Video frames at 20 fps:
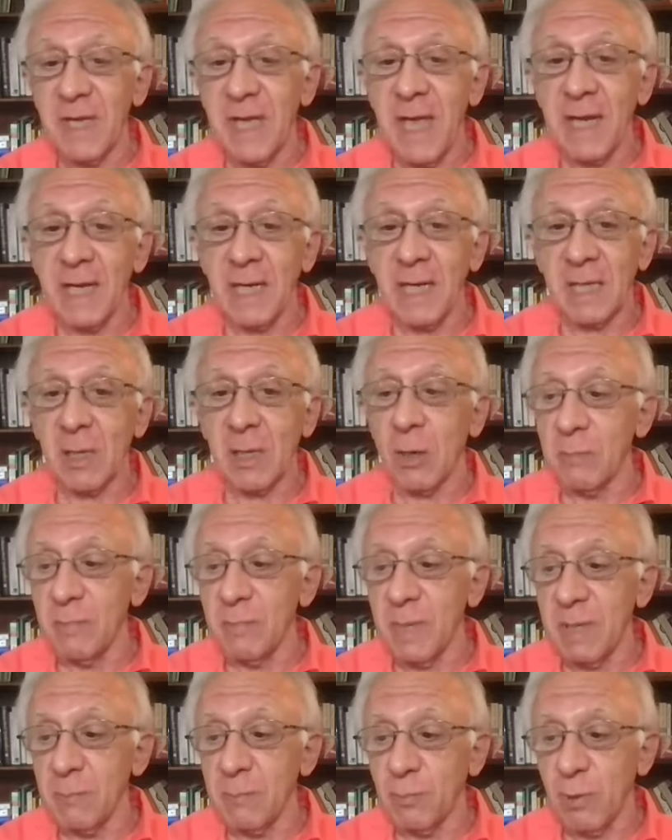the
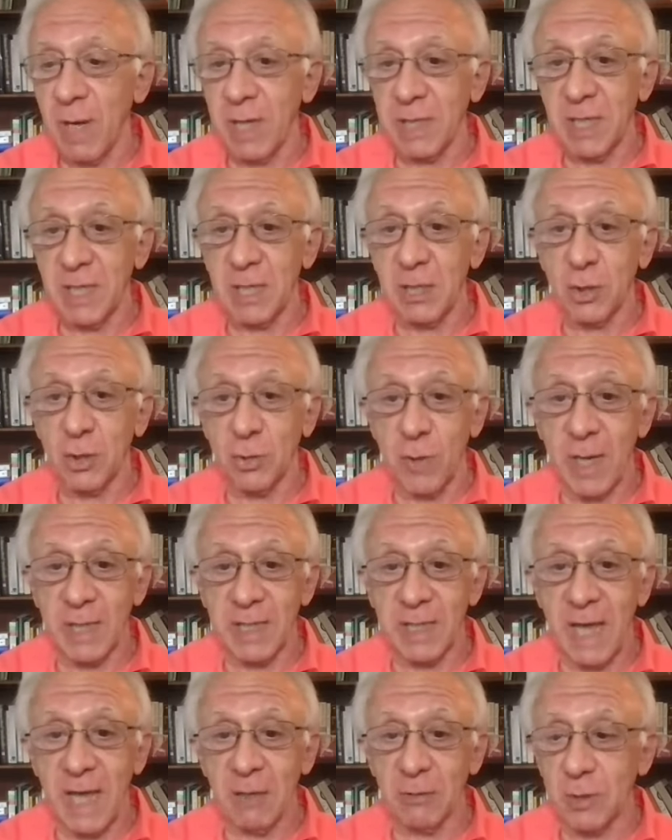NLRB process
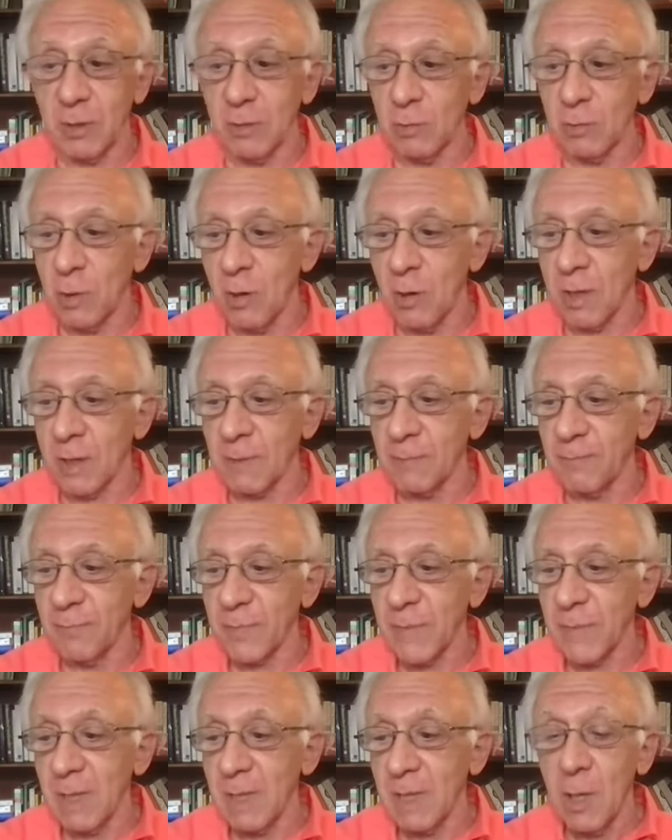drags out too long.
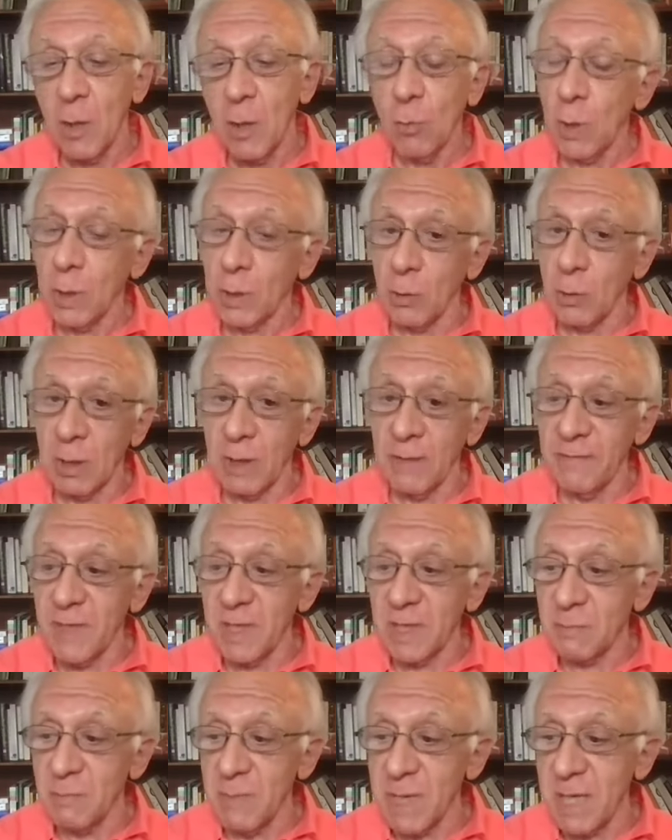What all of
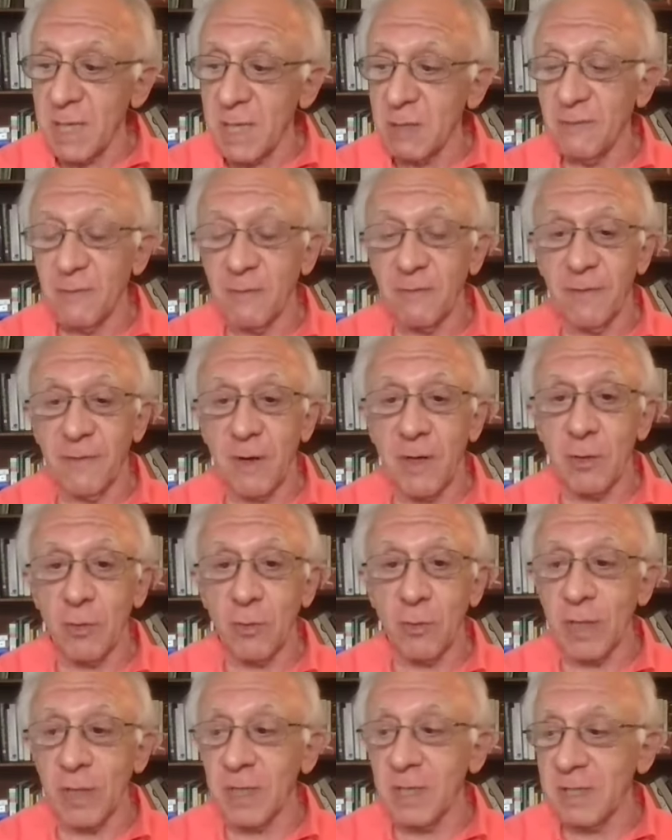this means for
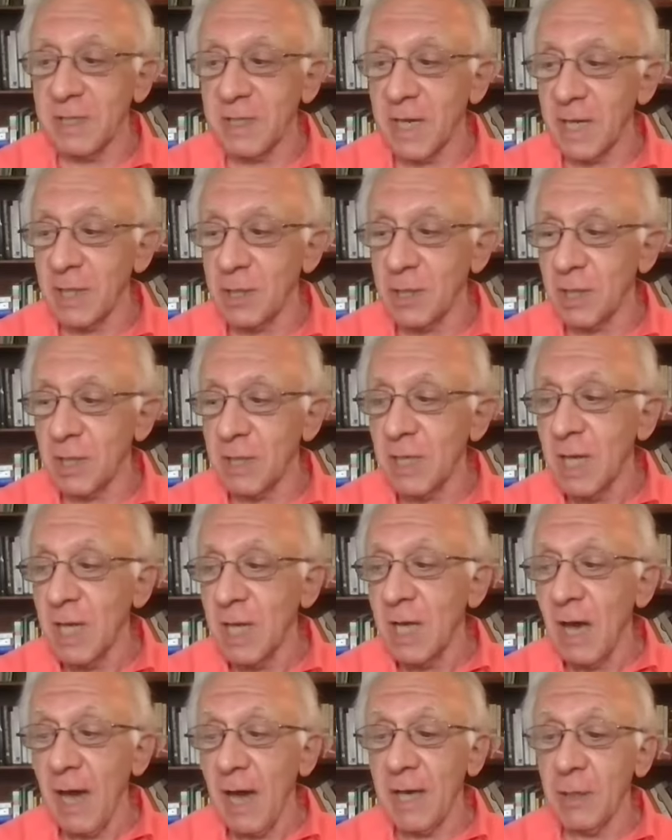further organization,
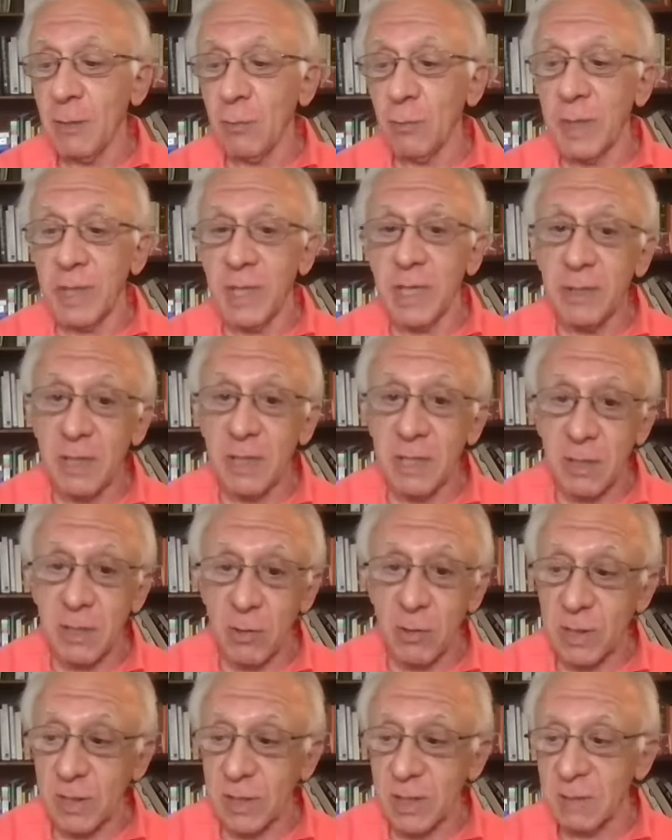either within the
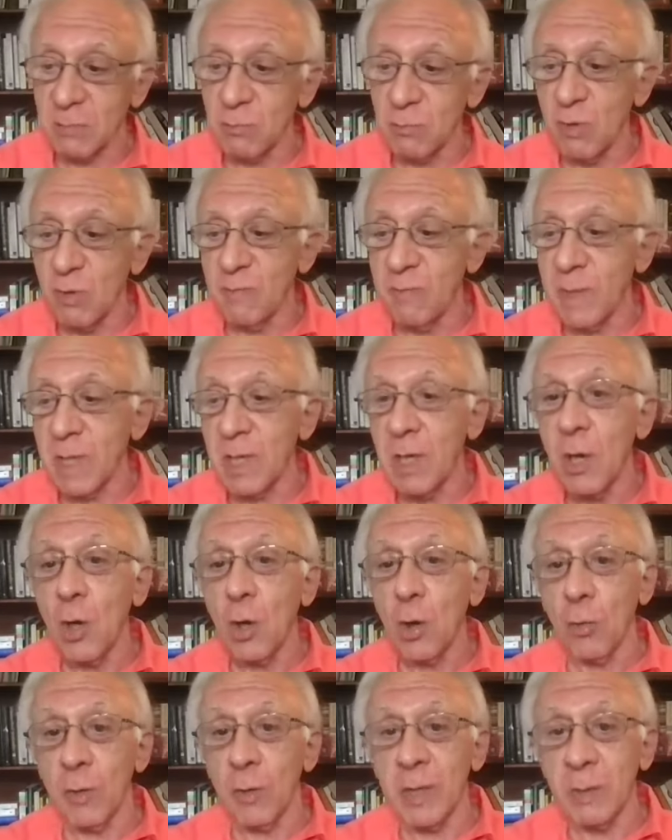socialist movement
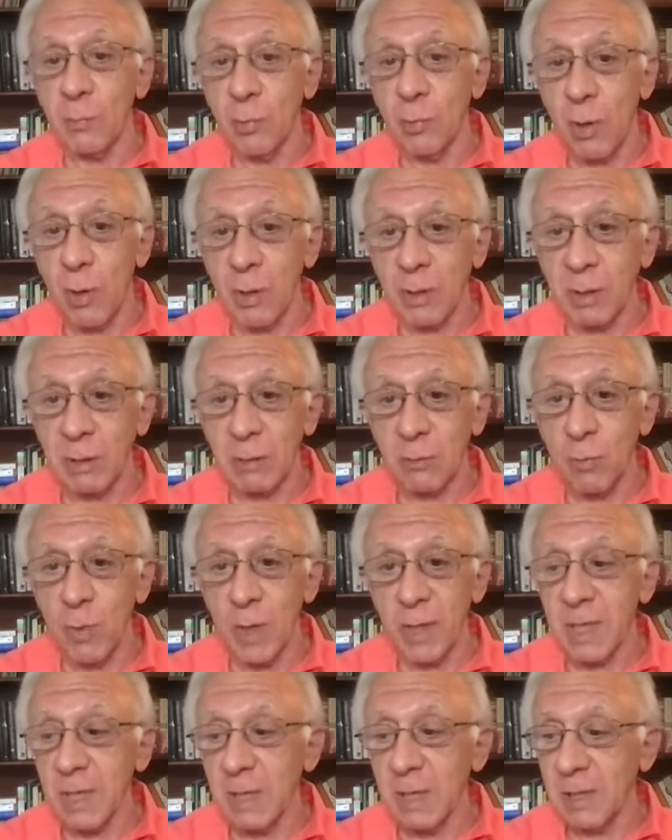or in the broader
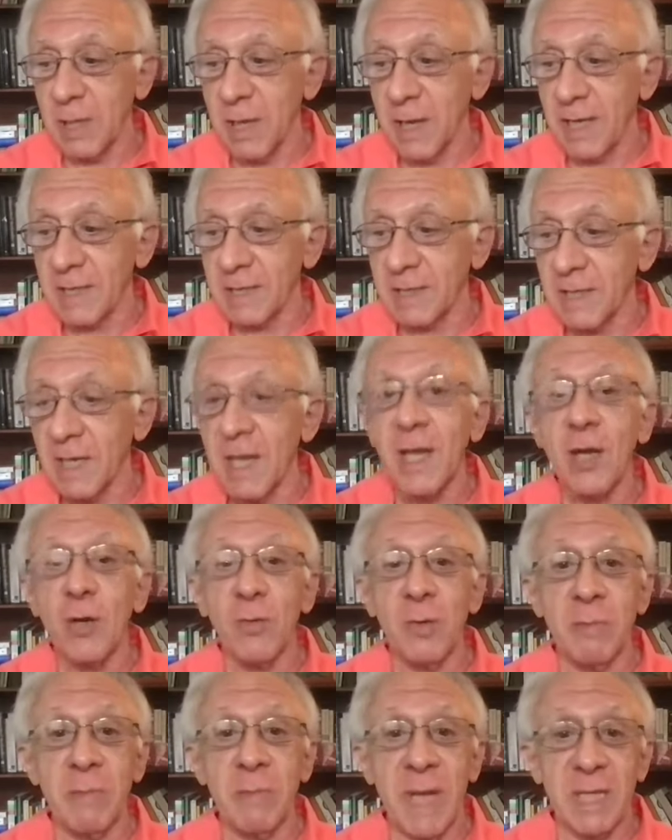working class,
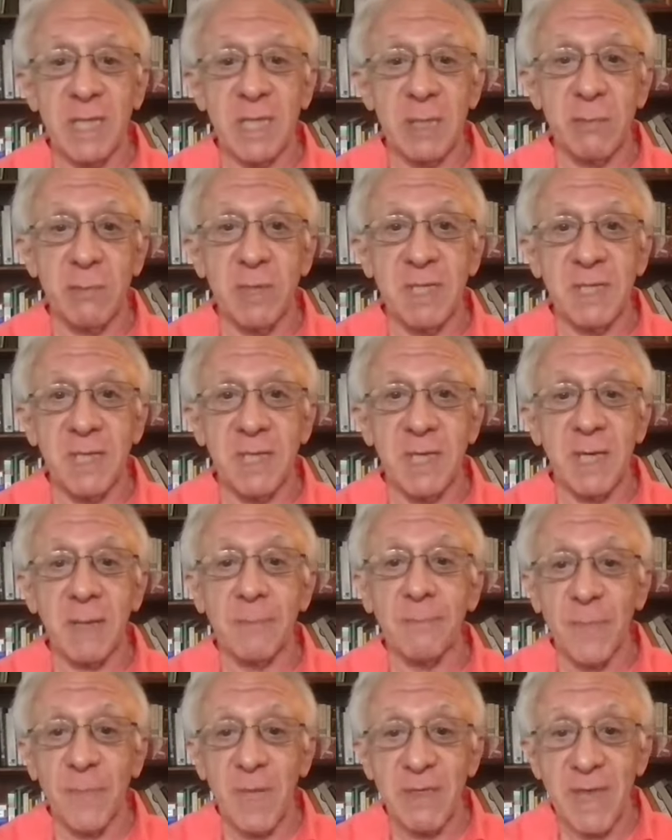remains to be
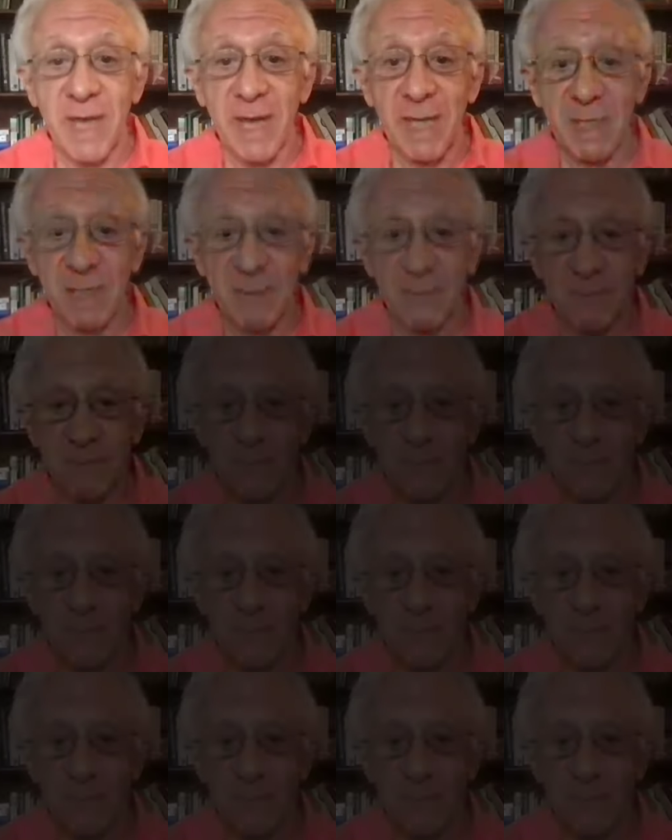seen. Thanks.